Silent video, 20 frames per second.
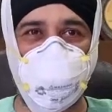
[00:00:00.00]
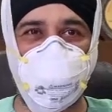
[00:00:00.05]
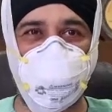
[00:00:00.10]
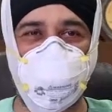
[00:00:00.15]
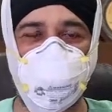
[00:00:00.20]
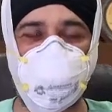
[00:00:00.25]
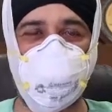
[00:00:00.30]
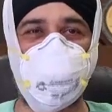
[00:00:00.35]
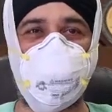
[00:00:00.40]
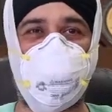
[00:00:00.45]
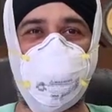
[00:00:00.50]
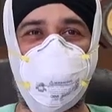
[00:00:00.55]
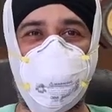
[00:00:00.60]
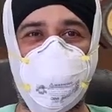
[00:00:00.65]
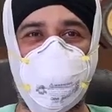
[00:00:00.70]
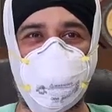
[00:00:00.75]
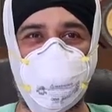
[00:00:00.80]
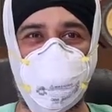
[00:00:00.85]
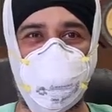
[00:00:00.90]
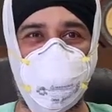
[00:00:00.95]
This is how
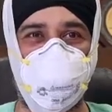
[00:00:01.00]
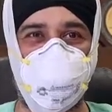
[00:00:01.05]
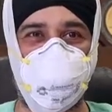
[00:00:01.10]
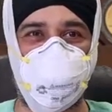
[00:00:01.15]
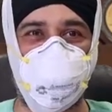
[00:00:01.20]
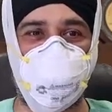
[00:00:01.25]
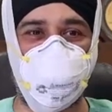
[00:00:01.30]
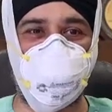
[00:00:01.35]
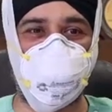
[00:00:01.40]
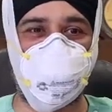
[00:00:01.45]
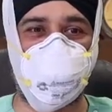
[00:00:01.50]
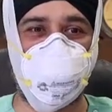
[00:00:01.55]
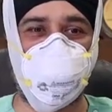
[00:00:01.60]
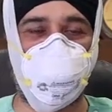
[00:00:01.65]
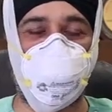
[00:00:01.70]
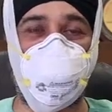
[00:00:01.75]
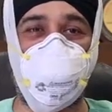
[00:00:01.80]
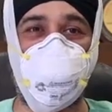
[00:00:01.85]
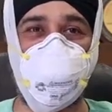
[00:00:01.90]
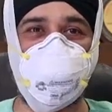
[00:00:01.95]
it should be worn
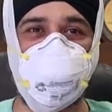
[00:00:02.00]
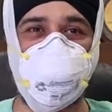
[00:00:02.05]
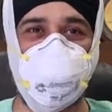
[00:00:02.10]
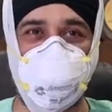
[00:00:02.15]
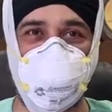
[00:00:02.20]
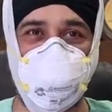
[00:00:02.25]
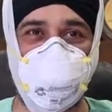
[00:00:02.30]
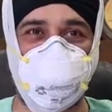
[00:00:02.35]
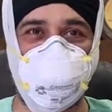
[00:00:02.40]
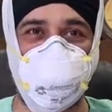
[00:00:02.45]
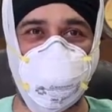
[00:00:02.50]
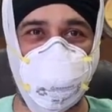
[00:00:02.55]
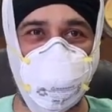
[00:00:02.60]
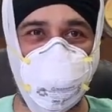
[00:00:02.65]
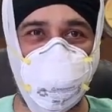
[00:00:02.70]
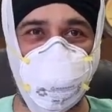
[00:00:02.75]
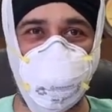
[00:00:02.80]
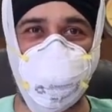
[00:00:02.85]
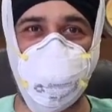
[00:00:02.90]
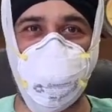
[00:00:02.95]
by all Sikhs
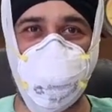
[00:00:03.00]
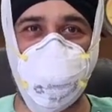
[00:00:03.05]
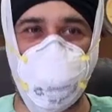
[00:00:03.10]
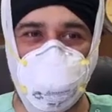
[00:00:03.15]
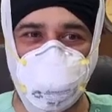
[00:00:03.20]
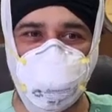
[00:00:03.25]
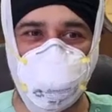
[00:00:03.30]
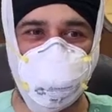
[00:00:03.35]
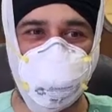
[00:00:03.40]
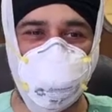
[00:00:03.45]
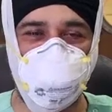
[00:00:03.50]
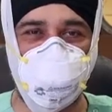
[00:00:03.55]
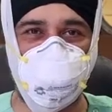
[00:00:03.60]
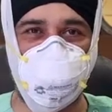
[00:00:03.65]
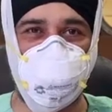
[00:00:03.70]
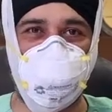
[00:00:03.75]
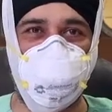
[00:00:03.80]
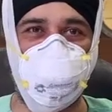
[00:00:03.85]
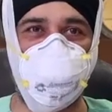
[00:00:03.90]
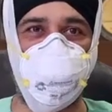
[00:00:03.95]
who have a
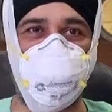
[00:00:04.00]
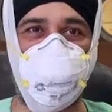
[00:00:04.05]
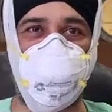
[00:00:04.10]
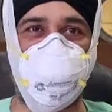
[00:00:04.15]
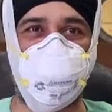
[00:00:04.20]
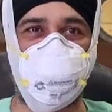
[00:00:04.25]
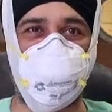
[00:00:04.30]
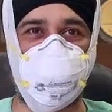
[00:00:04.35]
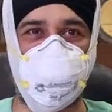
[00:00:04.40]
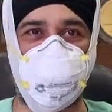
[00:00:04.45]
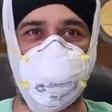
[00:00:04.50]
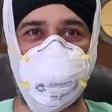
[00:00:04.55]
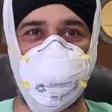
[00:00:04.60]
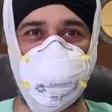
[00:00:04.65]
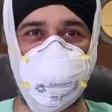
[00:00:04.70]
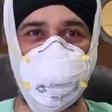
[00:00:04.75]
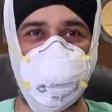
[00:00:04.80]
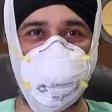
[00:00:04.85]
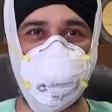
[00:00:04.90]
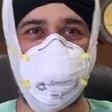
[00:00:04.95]
beard and who have a
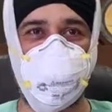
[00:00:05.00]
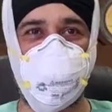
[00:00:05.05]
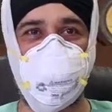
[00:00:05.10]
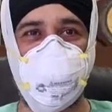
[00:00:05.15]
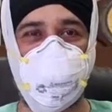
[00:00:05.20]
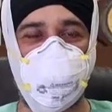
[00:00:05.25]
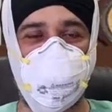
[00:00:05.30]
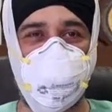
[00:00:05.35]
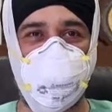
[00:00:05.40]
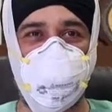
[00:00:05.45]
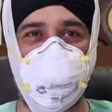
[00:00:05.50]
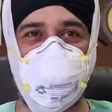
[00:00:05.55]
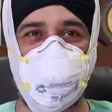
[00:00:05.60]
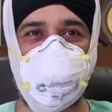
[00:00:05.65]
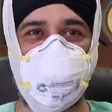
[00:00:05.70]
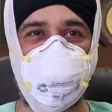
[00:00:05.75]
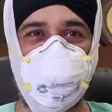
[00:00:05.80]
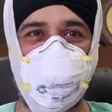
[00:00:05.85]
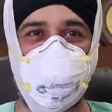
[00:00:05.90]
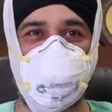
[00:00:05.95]
turban.
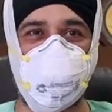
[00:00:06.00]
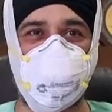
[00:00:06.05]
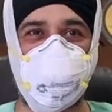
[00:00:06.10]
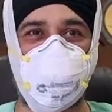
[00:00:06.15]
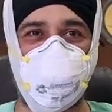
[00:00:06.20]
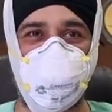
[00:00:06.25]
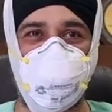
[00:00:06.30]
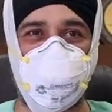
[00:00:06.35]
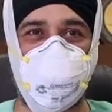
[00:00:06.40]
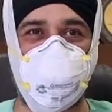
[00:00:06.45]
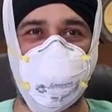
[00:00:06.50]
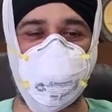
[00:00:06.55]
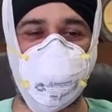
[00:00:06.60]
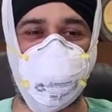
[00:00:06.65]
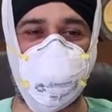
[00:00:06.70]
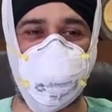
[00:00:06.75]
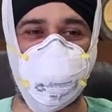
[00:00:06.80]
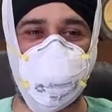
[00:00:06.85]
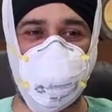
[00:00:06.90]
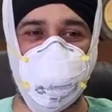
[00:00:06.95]
It's just a 2-minute
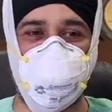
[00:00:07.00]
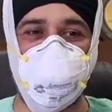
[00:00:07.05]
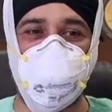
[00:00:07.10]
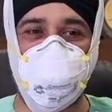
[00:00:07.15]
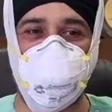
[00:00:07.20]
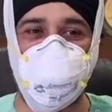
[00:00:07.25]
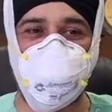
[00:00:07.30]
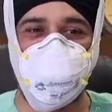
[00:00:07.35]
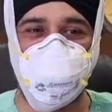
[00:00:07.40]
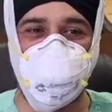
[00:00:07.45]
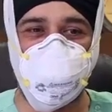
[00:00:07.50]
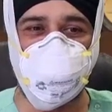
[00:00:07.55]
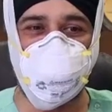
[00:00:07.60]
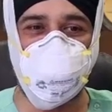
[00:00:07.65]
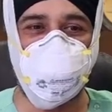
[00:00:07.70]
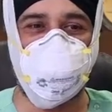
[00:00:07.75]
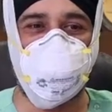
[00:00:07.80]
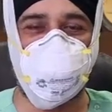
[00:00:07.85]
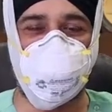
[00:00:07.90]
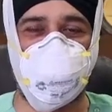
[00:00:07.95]
job, and
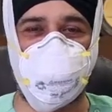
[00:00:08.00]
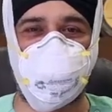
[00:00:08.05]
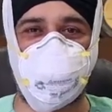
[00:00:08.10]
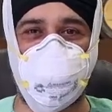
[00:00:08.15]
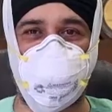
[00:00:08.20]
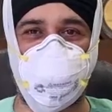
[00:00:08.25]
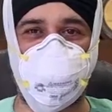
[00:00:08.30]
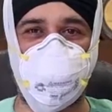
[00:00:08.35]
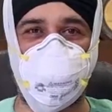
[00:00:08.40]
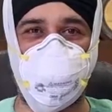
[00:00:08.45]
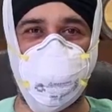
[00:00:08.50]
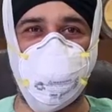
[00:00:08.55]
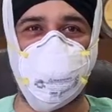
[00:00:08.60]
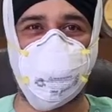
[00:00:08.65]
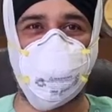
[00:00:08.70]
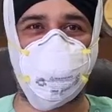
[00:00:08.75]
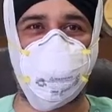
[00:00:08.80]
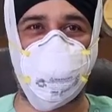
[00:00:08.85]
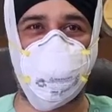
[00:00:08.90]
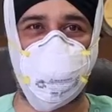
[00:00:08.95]
everything that I've done
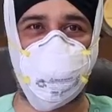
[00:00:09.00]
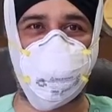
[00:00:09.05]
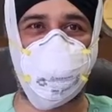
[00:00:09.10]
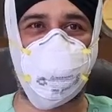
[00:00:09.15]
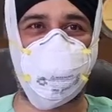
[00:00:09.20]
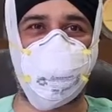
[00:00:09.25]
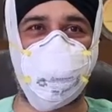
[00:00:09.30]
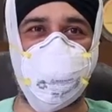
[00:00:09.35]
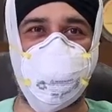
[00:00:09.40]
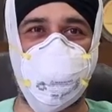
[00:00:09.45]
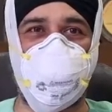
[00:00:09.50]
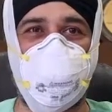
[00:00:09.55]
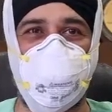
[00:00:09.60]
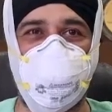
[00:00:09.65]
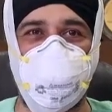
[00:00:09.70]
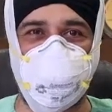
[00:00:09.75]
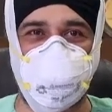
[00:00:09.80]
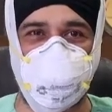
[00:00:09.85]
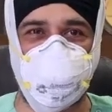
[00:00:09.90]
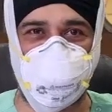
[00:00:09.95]
is available with
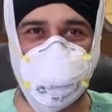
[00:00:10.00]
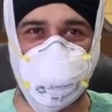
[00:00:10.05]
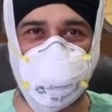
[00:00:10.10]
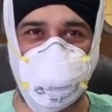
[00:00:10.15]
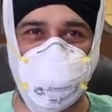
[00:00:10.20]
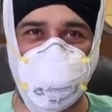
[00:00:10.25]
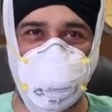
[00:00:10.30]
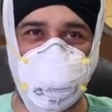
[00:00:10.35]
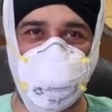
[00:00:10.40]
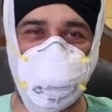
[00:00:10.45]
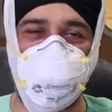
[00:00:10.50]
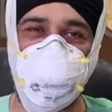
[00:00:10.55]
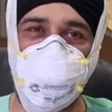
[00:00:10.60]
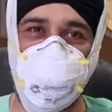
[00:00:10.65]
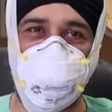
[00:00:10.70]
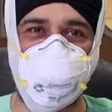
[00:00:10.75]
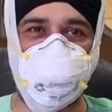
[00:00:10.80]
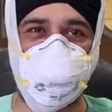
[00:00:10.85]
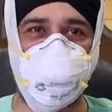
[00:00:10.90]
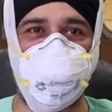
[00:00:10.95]
any Sikh
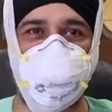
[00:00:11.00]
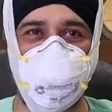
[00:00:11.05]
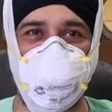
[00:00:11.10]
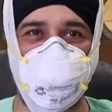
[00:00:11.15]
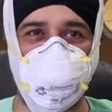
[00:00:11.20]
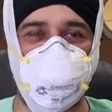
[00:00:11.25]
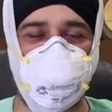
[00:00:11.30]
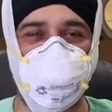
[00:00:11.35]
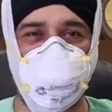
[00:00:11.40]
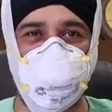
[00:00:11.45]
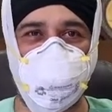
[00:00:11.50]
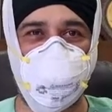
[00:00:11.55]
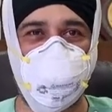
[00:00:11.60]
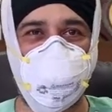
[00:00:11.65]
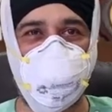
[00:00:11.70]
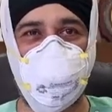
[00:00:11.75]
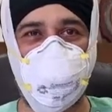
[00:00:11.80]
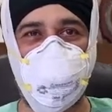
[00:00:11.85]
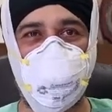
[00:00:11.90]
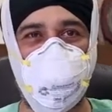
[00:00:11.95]
who has a beard
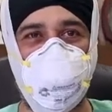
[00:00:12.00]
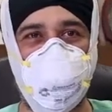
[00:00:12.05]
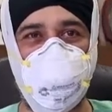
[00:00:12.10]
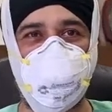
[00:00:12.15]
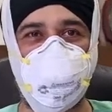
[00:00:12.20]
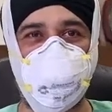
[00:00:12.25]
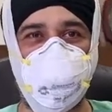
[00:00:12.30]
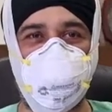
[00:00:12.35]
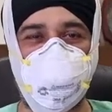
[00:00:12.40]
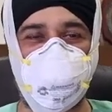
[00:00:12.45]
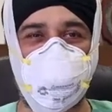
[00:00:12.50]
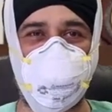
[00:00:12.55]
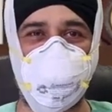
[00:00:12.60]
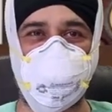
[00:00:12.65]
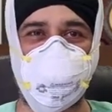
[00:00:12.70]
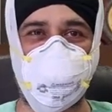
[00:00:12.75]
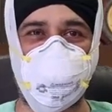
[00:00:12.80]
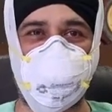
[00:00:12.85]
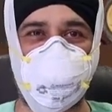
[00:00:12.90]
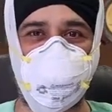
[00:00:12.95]
and
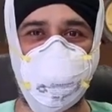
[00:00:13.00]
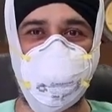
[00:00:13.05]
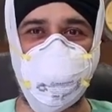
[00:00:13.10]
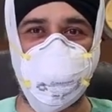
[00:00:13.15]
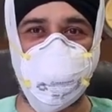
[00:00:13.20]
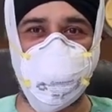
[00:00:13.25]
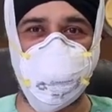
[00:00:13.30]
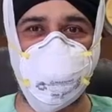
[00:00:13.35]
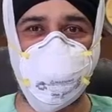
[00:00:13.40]
ties a turban.